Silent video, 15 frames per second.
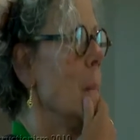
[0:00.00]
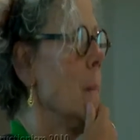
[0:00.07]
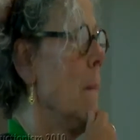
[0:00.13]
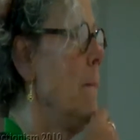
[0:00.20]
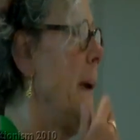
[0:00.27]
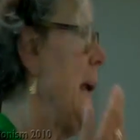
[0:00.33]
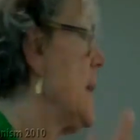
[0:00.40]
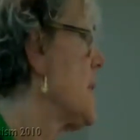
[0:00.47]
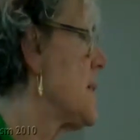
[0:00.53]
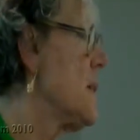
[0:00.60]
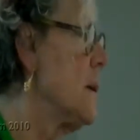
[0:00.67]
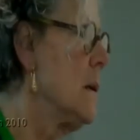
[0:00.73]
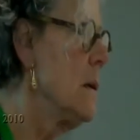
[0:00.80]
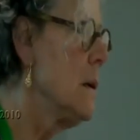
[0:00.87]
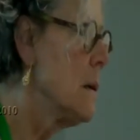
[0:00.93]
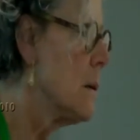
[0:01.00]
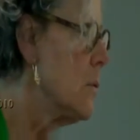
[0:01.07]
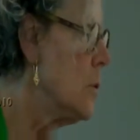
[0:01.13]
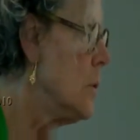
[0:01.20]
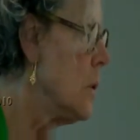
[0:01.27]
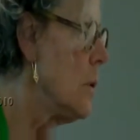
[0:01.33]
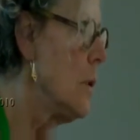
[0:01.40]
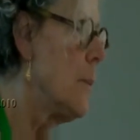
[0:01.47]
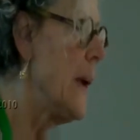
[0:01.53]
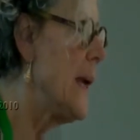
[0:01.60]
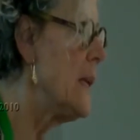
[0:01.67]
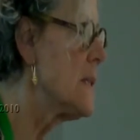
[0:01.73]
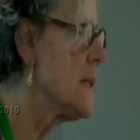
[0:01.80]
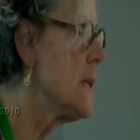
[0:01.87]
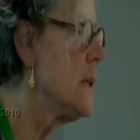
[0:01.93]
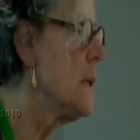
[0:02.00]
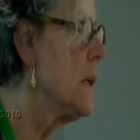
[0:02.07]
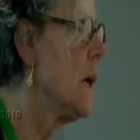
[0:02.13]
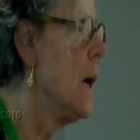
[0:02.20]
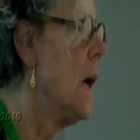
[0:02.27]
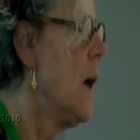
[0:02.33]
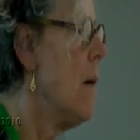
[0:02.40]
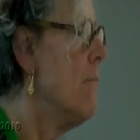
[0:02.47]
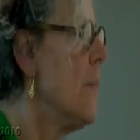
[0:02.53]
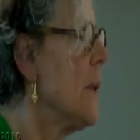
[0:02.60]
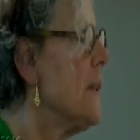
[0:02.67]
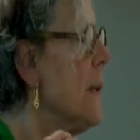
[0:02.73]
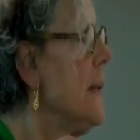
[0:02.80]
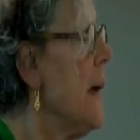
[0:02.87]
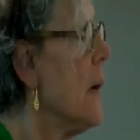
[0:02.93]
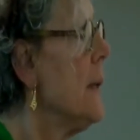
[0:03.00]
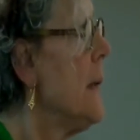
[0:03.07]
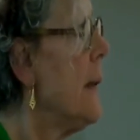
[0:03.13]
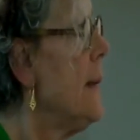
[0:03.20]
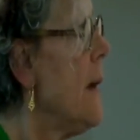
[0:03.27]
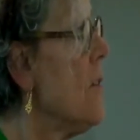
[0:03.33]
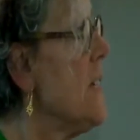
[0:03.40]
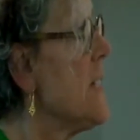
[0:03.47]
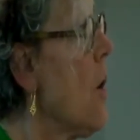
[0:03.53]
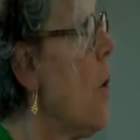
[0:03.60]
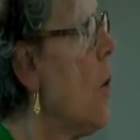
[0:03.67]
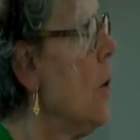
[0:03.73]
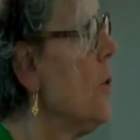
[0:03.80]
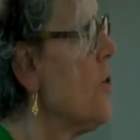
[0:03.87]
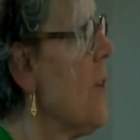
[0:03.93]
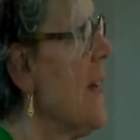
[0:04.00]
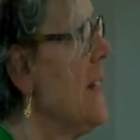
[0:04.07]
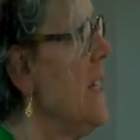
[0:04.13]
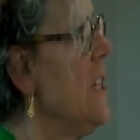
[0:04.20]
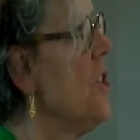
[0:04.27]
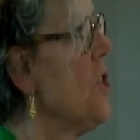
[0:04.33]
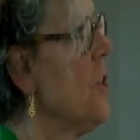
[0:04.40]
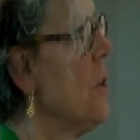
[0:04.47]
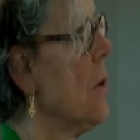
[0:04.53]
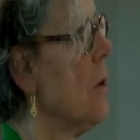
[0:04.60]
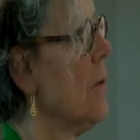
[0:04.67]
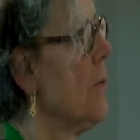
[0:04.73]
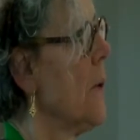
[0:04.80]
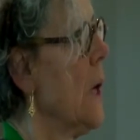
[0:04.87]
Bateson, good old Bateson, but there is a whole tradition of